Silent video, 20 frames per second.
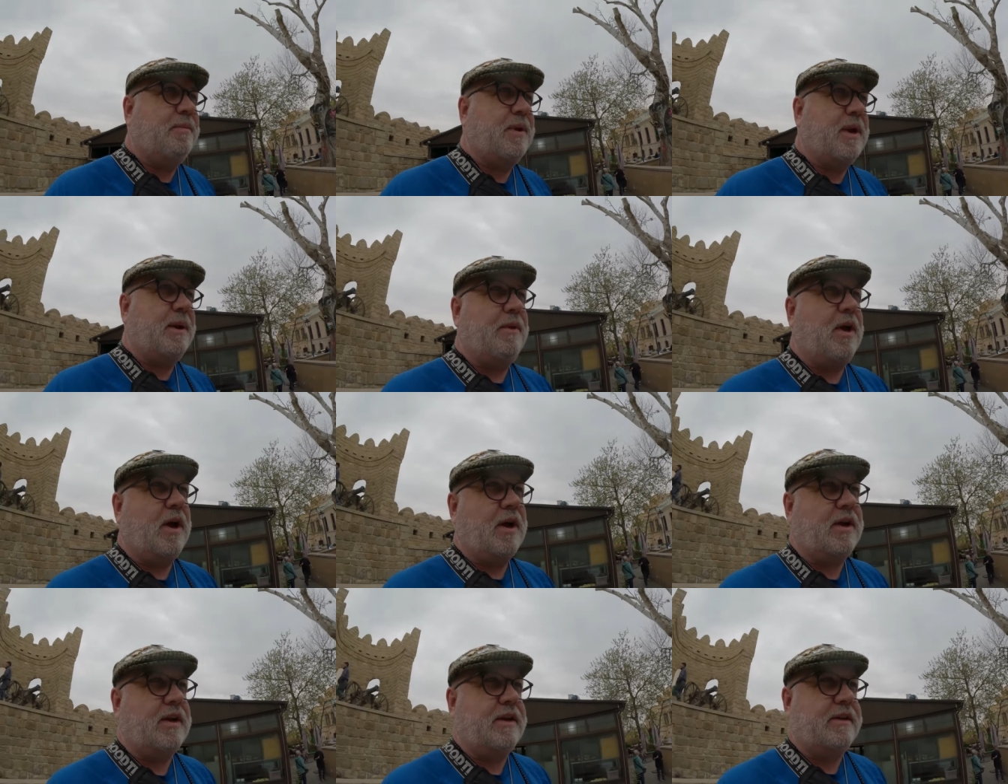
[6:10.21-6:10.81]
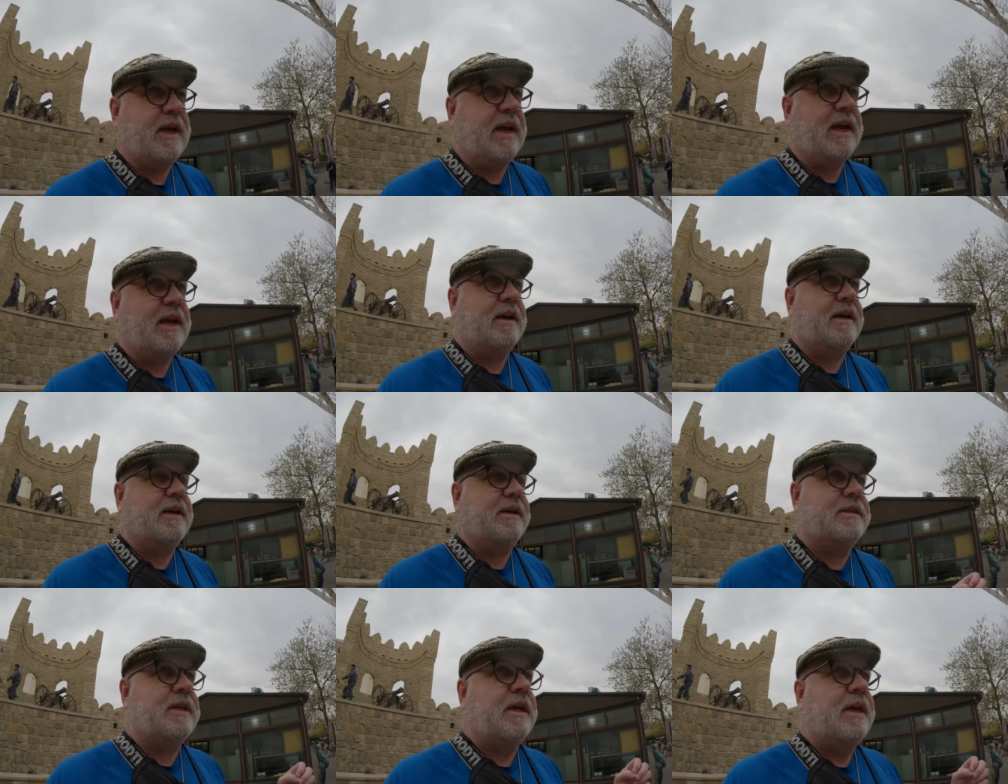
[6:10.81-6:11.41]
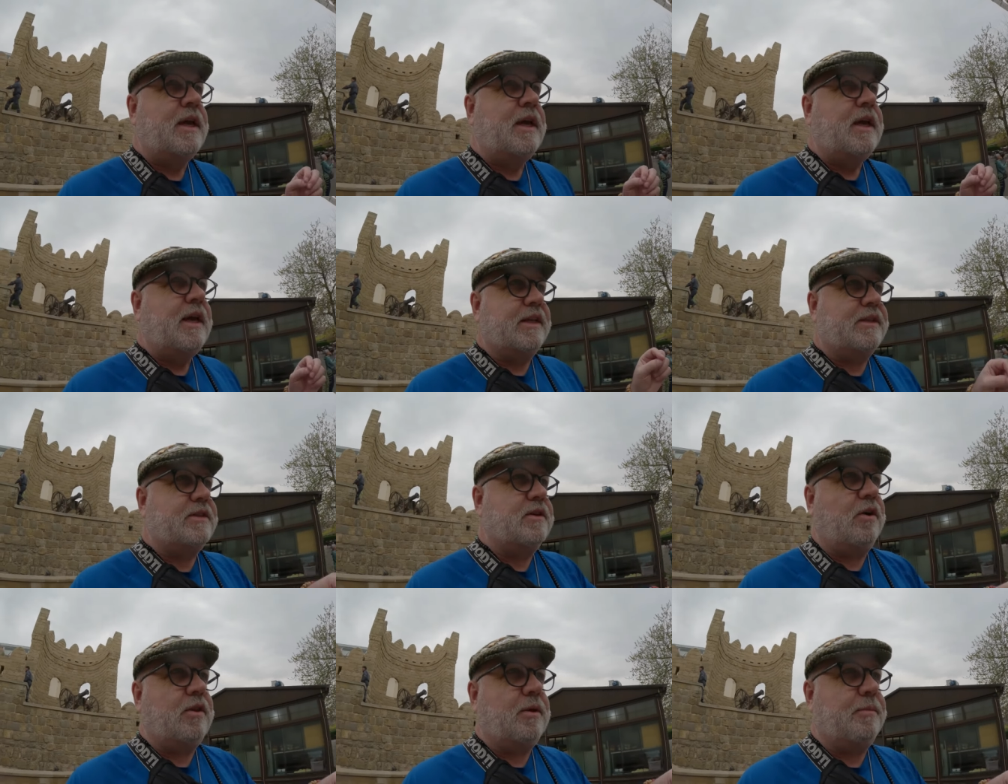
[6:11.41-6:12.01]
but I'm not gonna take it because
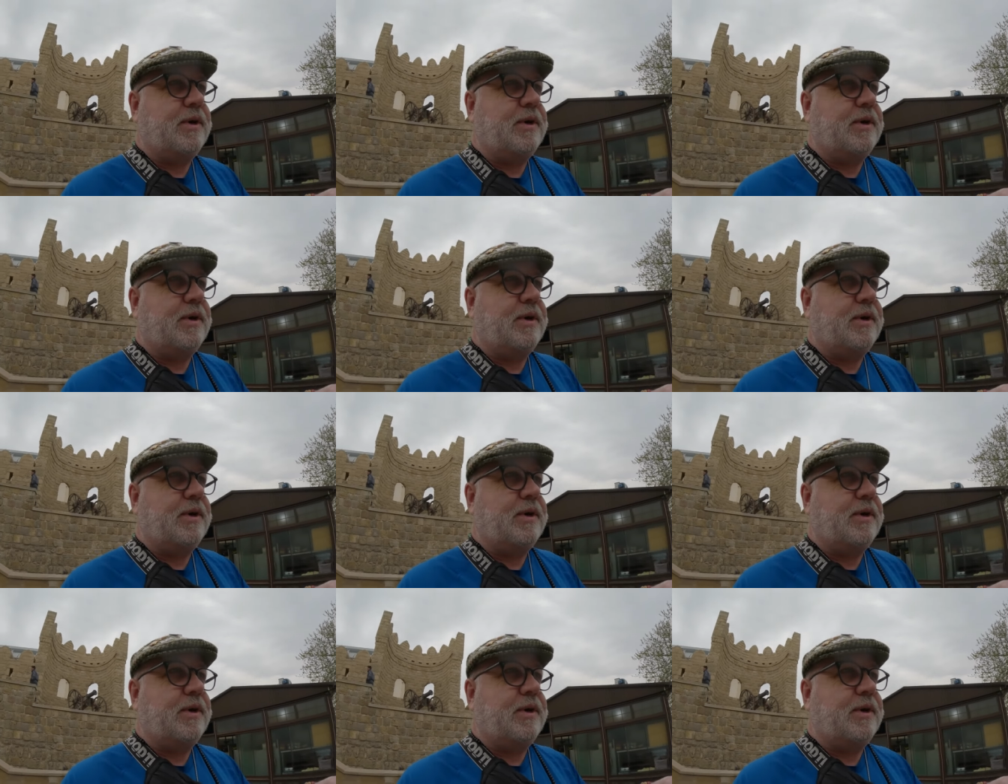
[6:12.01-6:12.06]
it's all